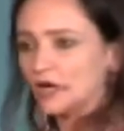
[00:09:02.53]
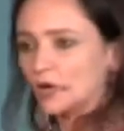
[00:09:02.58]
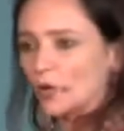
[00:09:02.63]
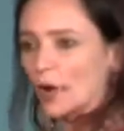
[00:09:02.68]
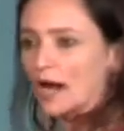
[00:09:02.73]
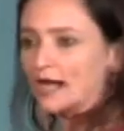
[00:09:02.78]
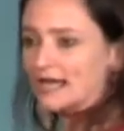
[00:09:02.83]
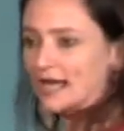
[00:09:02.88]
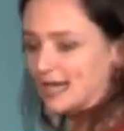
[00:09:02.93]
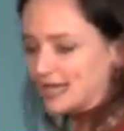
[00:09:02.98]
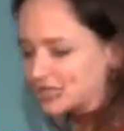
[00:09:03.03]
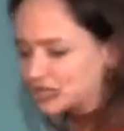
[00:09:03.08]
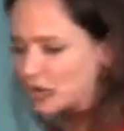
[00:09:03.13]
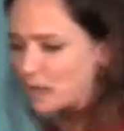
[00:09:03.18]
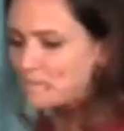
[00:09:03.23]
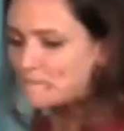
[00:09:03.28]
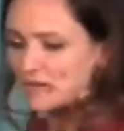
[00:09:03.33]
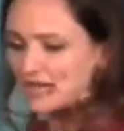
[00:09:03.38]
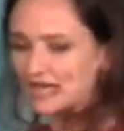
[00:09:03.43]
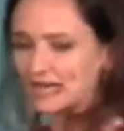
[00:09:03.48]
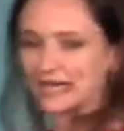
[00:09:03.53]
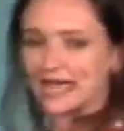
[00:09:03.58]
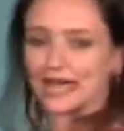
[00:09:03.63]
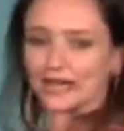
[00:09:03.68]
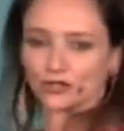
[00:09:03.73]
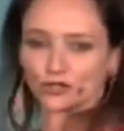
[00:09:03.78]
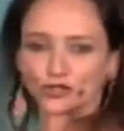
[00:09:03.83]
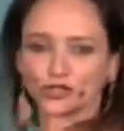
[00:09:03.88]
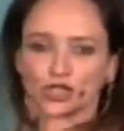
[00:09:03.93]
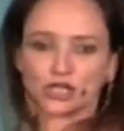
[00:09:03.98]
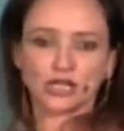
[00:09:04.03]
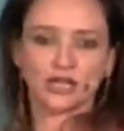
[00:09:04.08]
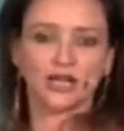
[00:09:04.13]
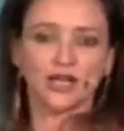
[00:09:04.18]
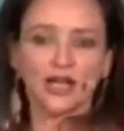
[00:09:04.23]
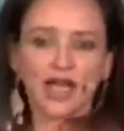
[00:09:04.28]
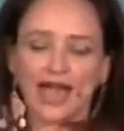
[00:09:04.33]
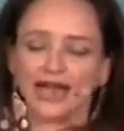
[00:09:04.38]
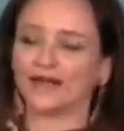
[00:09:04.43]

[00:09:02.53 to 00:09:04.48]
right? And it's a big energy